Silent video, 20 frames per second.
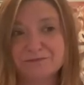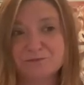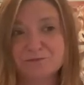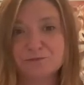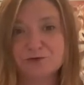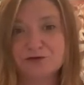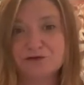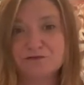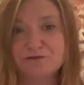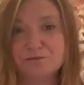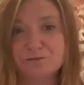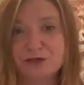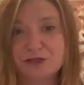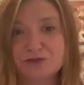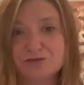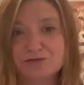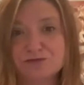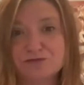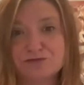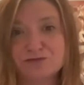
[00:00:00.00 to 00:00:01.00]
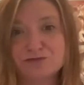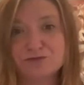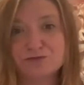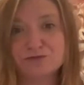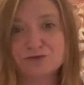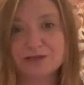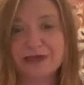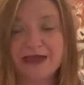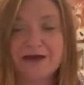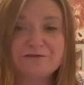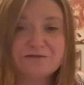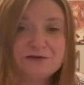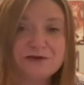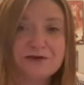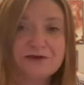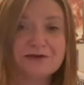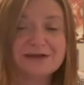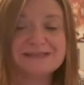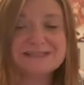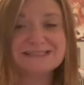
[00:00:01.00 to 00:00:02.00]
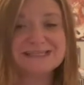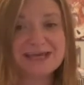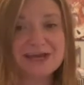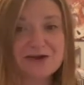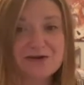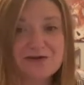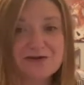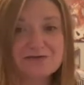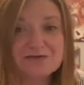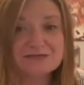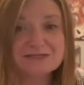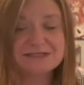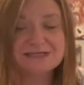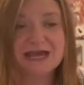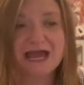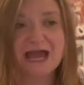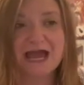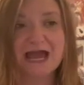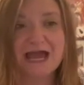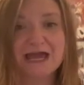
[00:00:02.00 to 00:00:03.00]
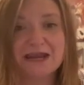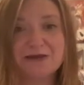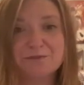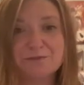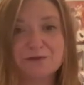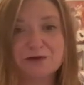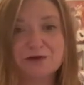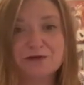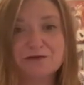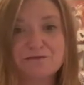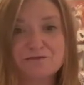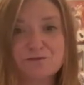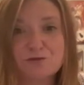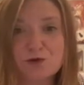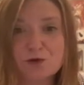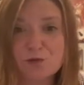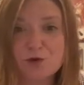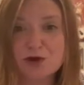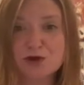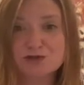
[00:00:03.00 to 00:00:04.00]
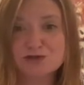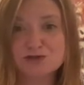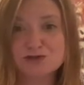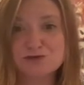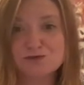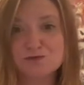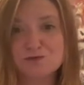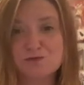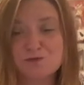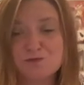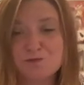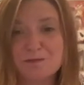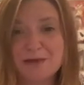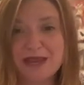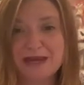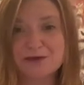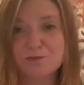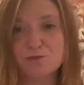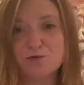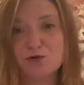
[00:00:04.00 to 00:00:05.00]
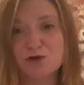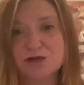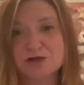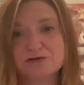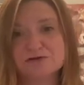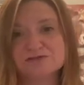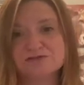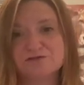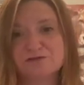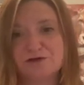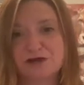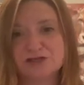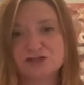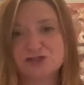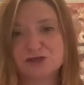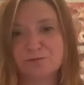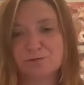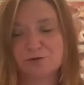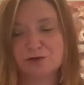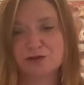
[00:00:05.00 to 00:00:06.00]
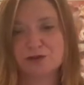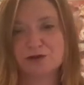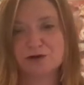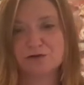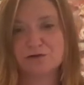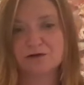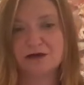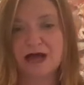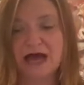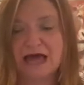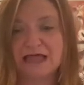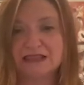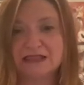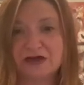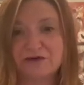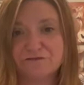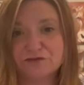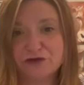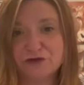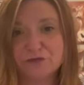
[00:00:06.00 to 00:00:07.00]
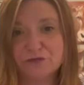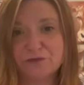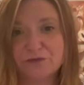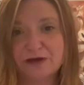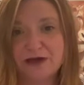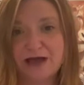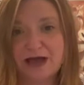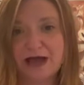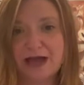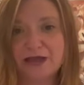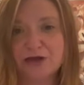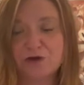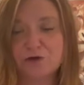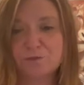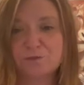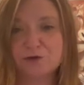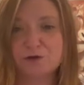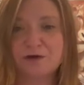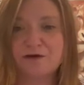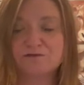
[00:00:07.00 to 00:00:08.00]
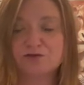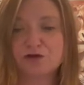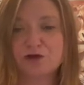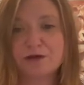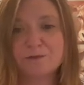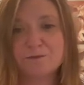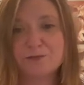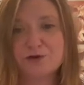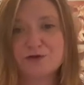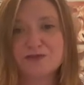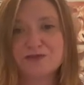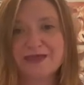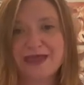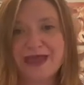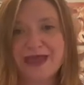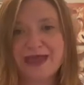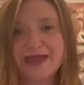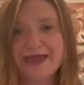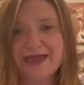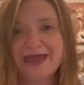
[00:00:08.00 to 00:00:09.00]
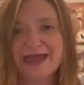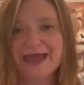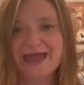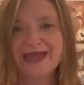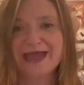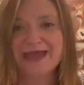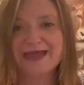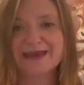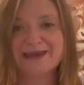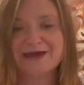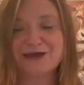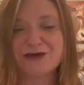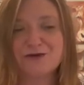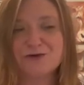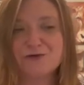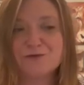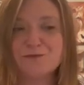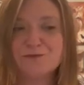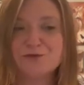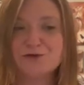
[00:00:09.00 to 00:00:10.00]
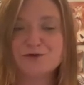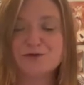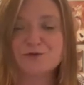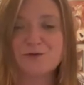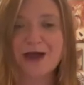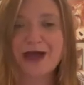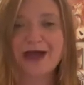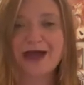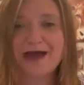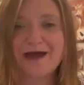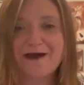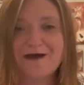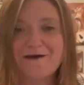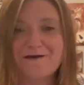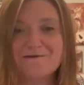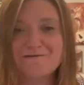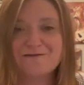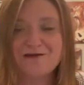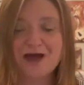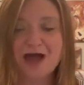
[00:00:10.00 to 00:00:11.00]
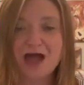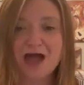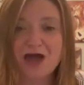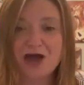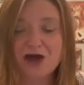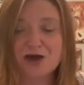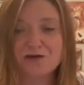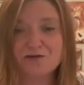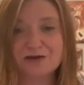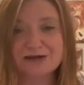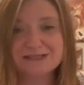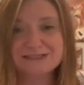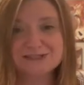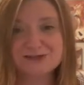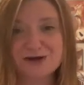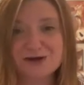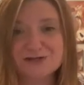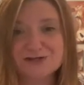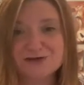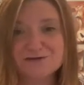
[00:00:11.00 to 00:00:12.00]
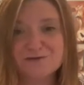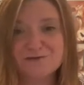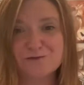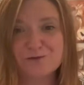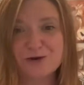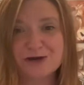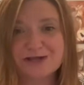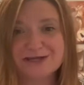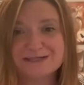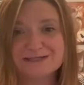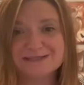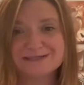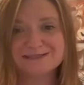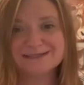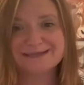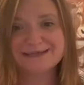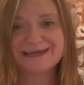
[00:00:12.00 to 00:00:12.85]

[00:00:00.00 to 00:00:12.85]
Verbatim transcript: We've been through laughter and tears, and I'm looking forward to many more years of friendship with you. I love you. I hope you have a great birthday, and I hope you have a great start to your 40s.